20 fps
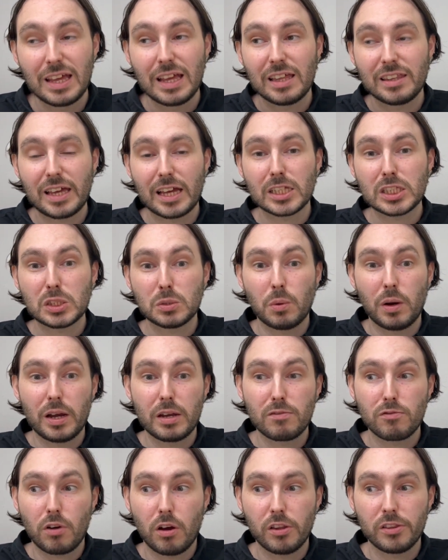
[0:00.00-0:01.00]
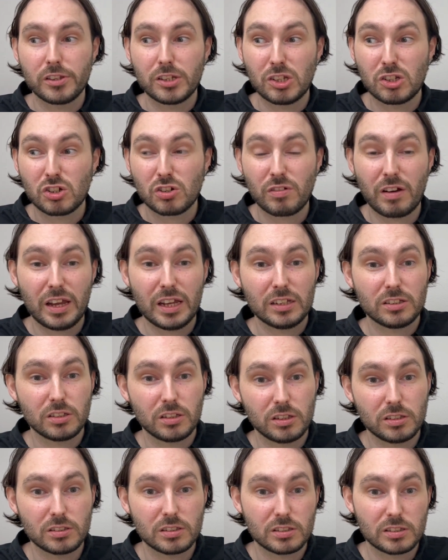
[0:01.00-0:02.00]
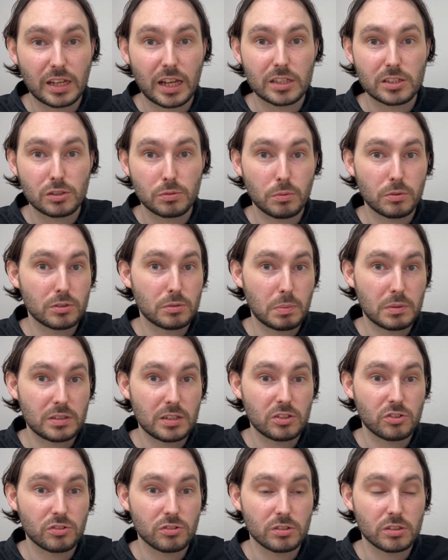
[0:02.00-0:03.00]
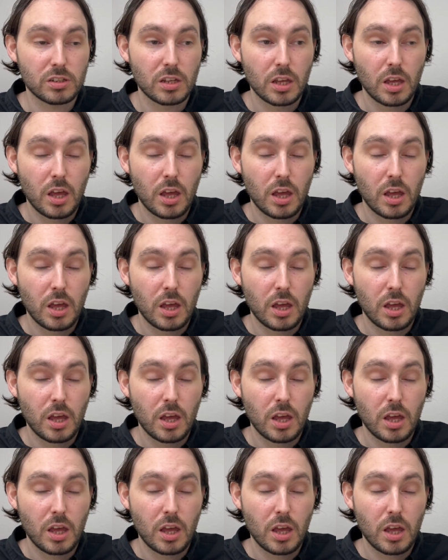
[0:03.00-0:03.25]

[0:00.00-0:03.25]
That's why, rather than trying to understand someone's position,